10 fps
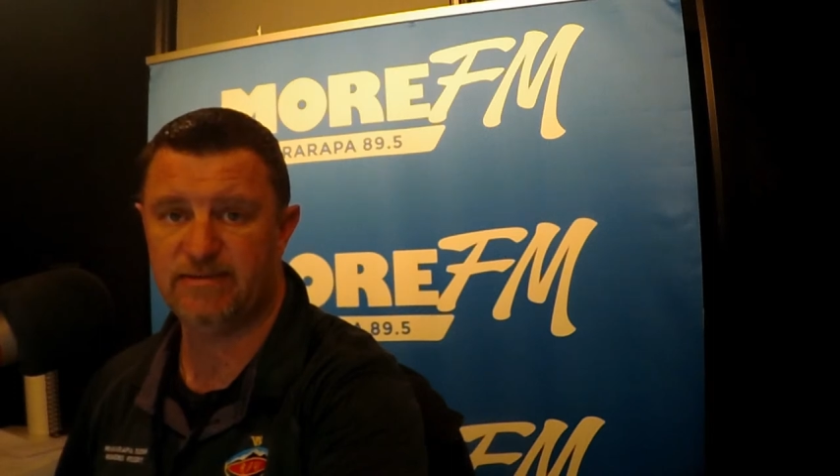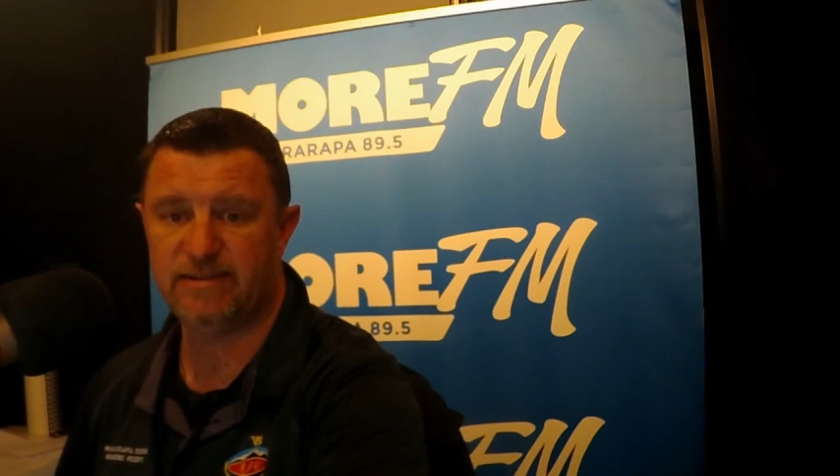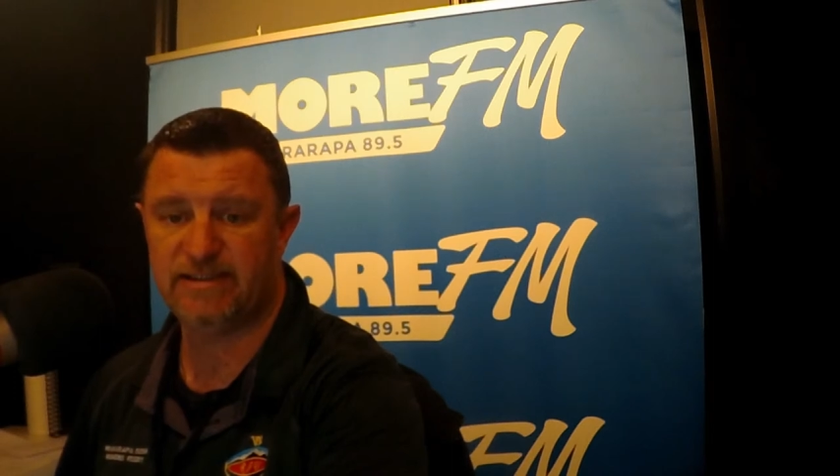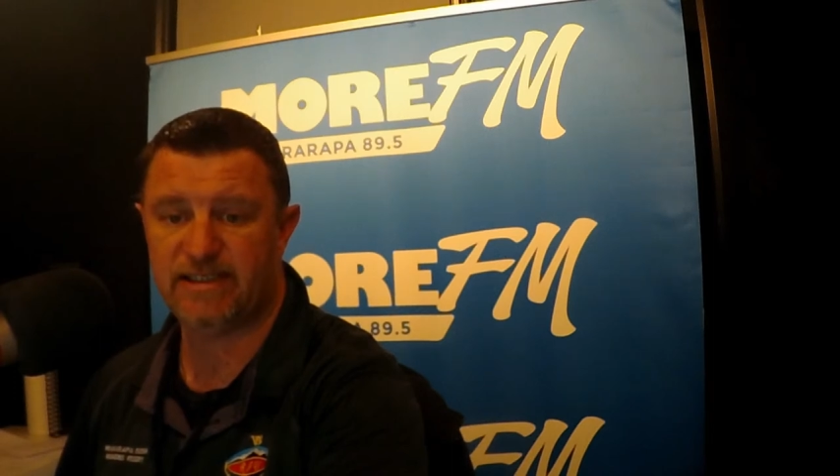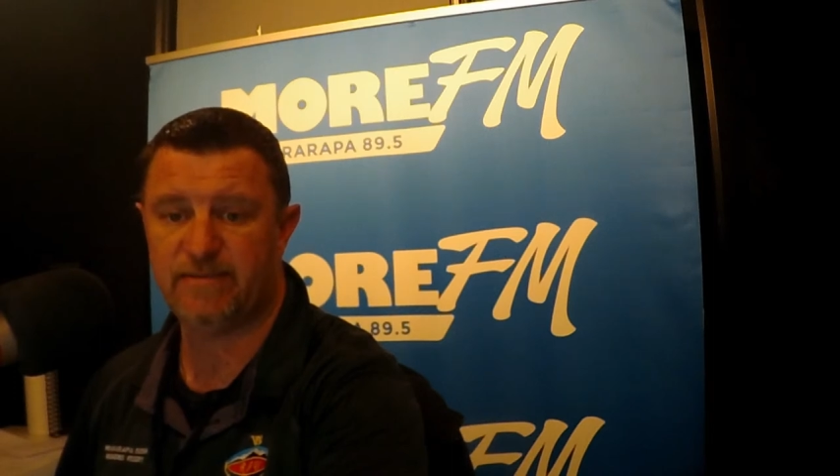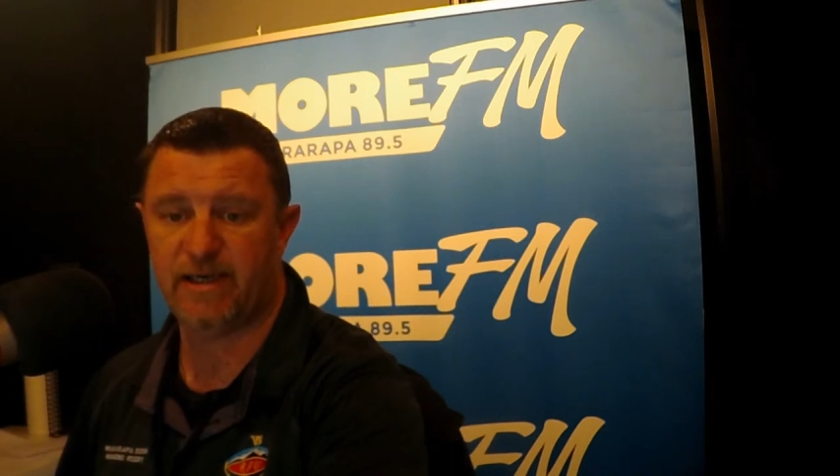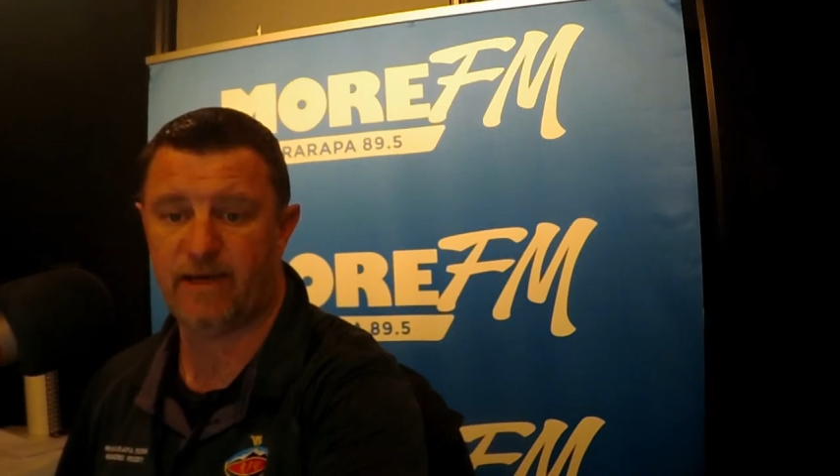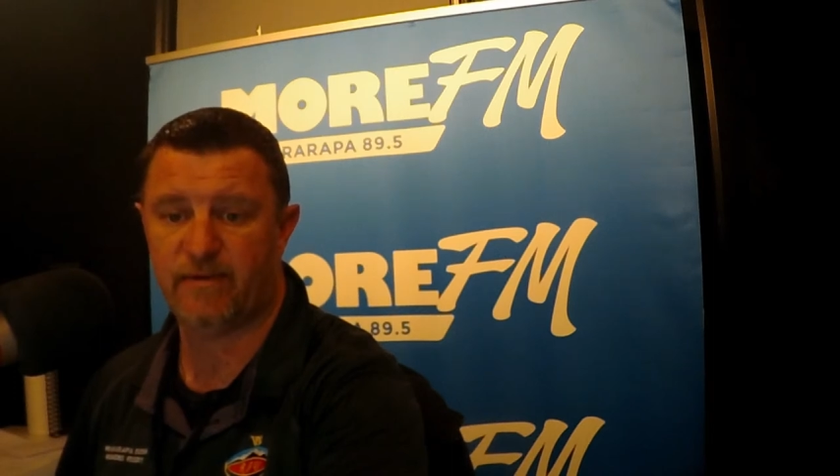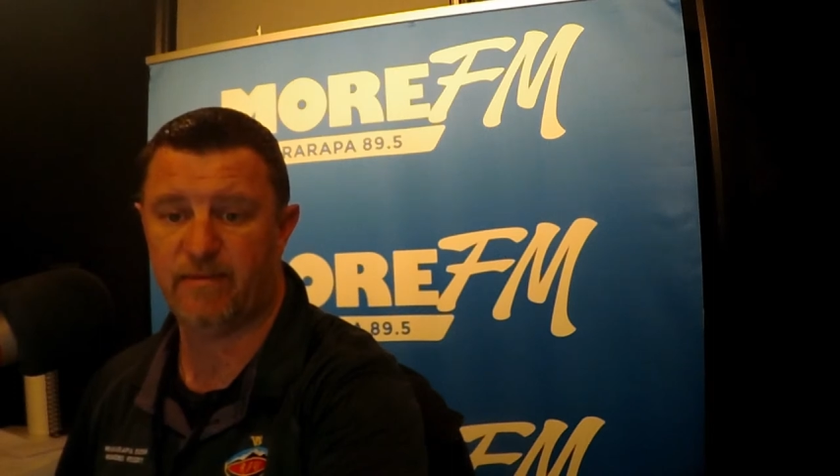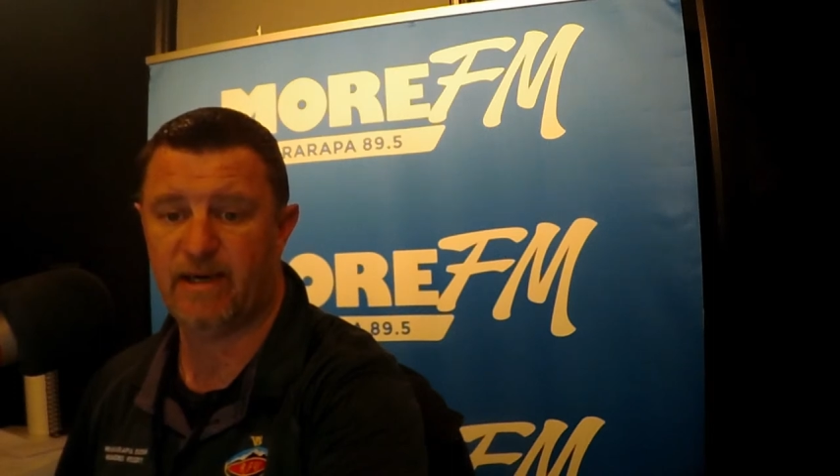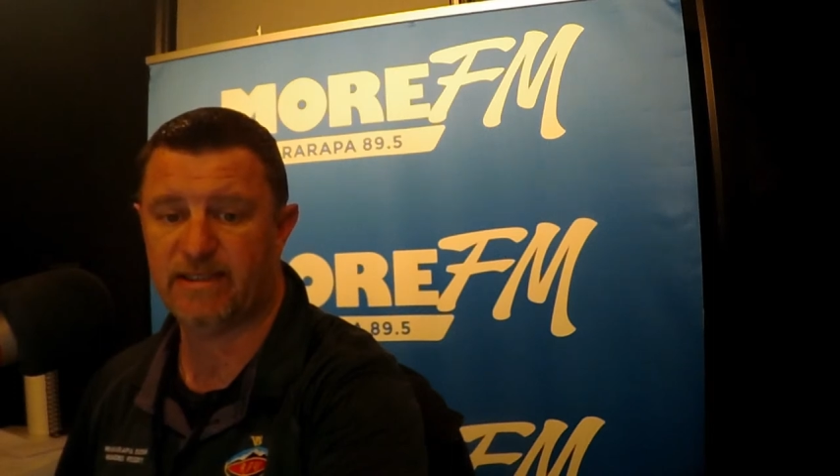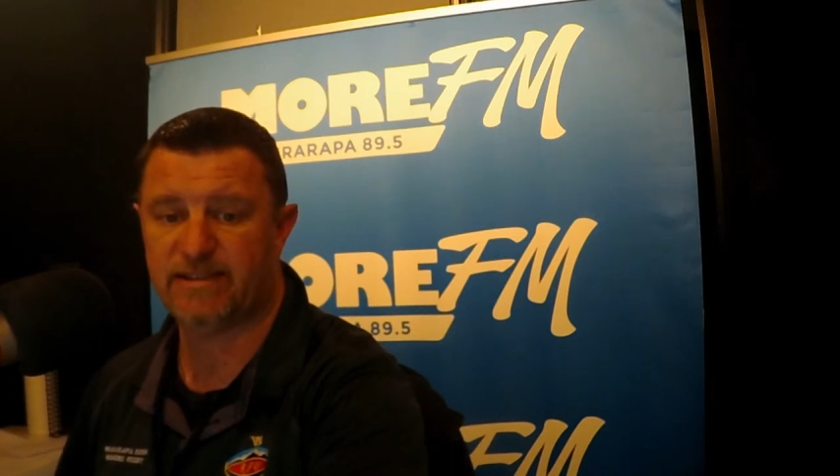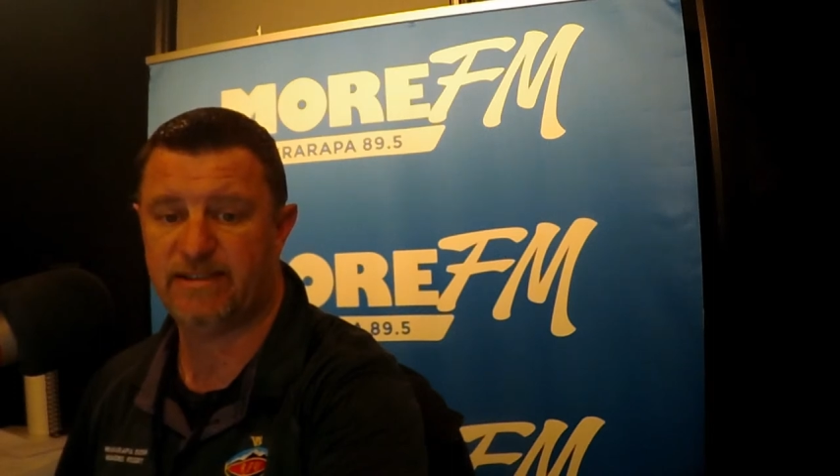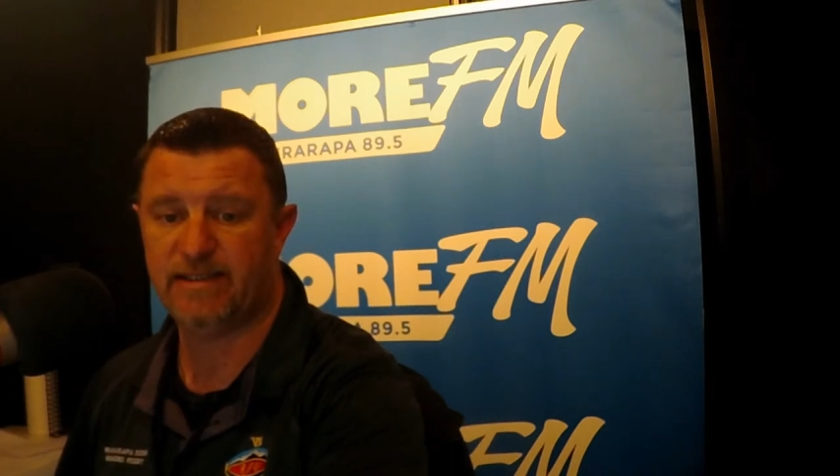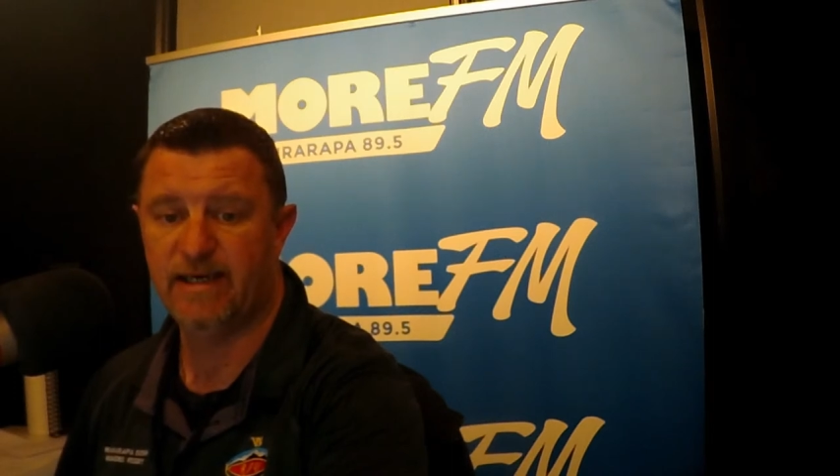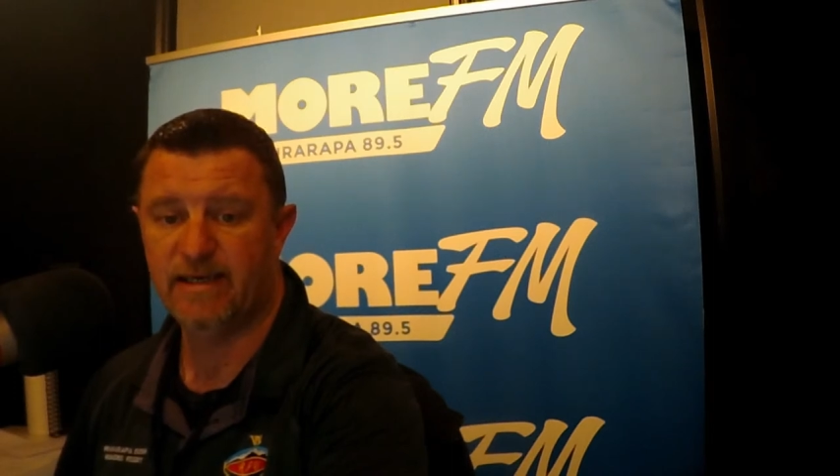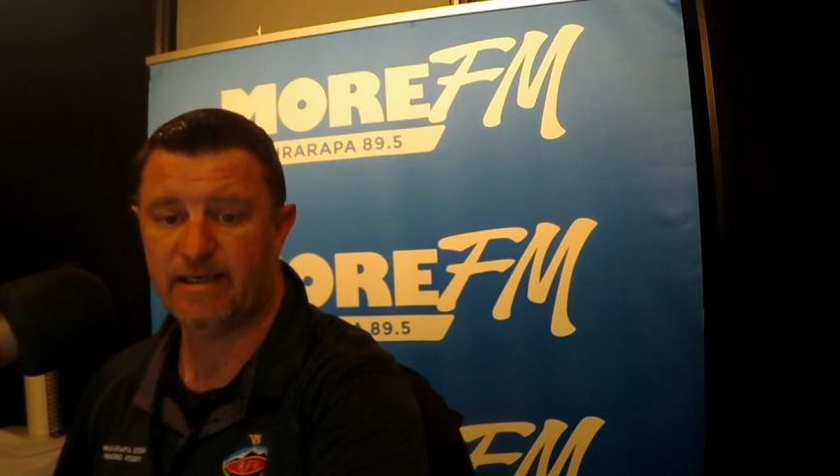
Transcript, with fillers: said to be held in Masterton,